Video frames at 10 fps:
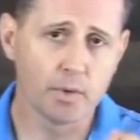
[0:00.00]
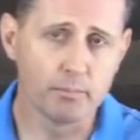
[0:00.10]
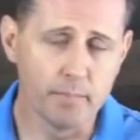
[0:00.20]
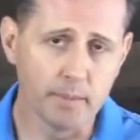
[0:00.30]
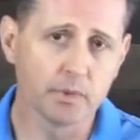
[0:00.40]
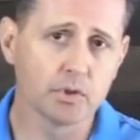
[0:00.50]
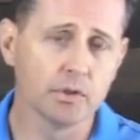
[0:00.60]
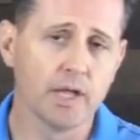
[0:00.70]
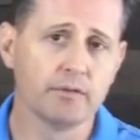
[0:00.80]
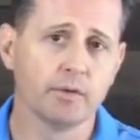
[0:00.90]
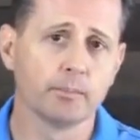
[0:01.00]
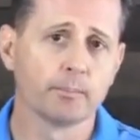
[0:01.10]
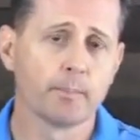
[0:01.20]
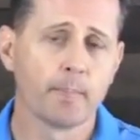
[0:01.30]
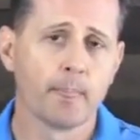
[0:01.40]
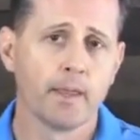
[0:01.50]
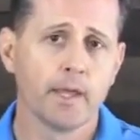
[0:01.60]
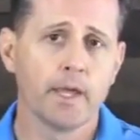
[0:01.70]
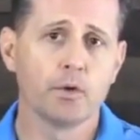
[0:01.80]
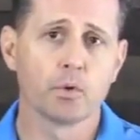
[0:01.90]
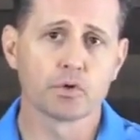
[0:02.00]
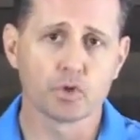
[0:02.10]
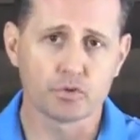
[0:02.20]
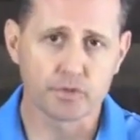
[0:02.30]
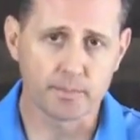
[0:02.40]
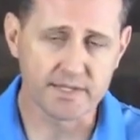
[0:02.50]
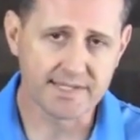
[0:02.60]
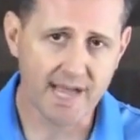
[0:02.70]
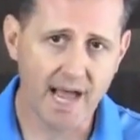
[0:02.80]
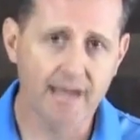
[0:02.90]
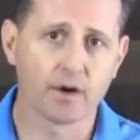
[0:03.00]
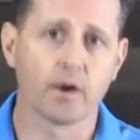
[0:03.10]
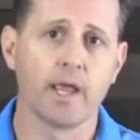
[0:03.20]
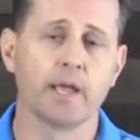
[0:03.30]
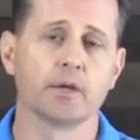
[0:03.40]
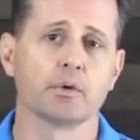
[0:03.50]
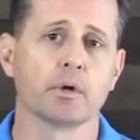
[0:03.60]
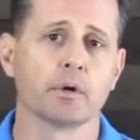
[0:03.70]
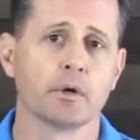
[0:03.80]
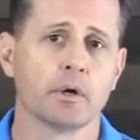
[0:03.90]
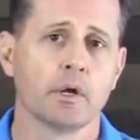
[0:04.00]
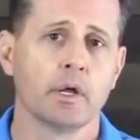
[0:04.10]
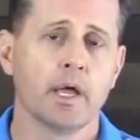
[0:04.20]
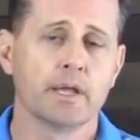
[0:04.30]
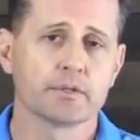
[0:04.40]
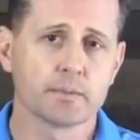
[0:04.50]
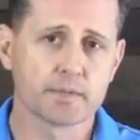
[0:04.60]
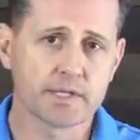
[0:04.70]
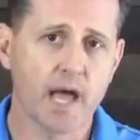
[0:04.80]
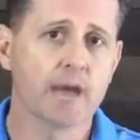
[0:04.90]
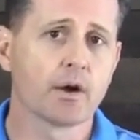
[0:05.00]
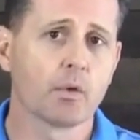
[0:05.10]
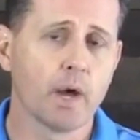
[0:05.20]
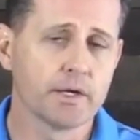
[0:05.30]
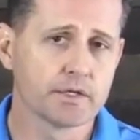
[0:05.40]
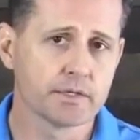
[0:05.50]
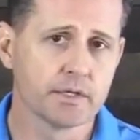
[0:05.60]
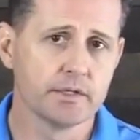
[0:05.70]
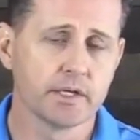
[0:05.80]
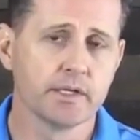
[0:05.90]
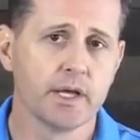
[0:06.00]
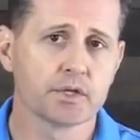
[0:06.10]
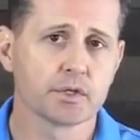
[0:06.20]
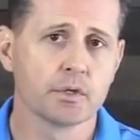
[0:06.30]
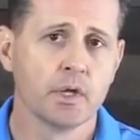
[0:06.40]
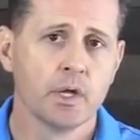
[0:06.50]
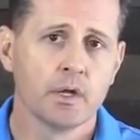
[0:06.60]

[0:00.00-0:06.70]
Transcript: to a biblical level in order to subside our anger and subside our righteous indignation.